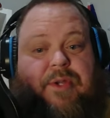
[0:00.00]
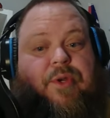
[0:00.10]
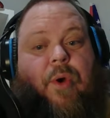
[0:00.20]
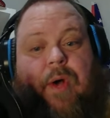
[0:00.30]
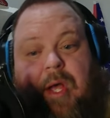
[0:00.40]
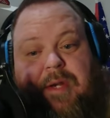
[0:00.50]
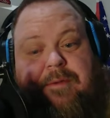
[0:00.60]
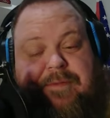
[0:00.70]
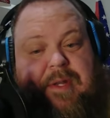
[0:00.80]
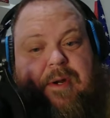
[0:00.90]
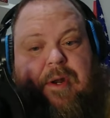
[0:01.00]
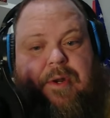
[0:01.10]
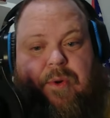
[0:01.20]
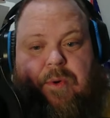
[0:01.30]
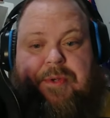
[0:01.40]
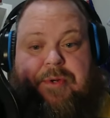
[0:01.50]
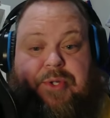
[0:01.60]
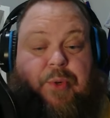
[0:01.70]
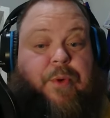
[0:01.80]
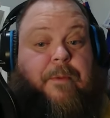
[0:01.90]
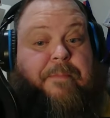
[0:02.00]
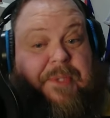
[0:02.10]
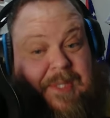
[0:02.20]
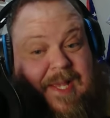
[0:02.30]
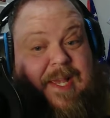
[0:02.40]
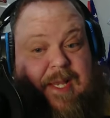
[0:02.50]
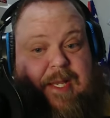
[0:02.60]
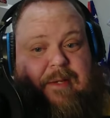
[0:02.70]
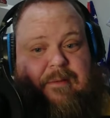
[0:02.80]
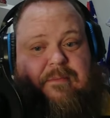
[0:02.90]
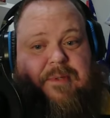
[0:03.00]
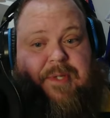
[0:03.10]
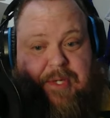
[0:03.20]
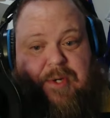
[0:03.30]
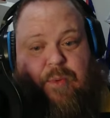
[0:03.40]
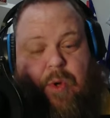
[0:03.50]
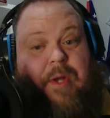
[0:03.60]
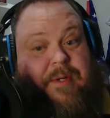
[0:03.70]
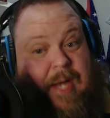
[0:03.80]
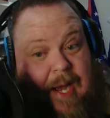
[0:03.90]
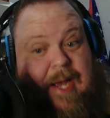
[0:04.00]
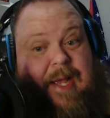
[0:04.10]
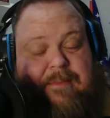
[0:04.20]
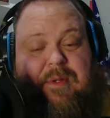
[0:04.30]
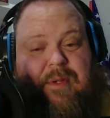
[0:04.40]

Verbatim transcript: You go undefeated on a northern tour playing tier one high.